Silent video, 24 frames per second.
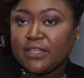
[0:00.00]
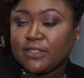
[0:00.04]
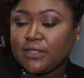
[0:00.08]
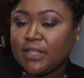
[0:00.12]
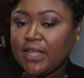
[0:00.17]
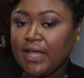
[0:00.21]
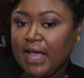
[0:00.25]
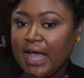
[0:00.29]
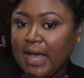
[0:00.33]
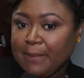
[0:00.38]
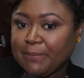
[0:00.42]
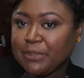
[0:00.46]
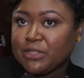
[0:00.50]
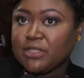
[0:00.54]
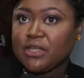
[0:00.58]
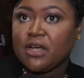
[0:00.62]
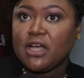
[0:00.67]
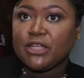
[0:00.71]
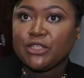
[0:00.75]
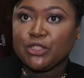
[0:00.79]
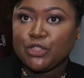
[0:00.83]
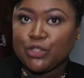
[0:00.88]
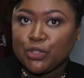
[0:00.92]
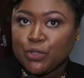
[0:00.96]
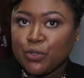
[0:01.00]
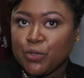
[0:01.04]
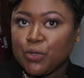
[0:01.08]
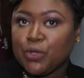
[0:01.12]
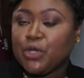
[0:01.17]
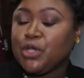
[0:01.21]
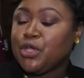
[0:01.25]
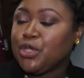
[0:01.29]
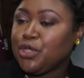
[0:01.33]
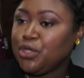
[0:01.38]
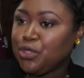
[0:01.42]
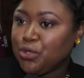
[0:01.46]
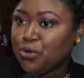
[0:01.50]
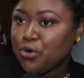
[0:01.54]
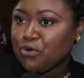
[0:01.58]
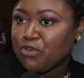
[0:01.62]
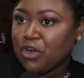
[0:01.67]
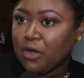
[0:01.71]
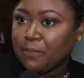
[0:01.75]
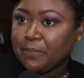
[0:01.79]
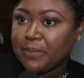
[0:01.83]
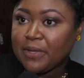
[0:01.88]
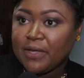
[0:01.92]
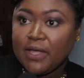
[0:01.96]
the Appleton to
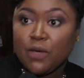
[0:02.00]
Europe,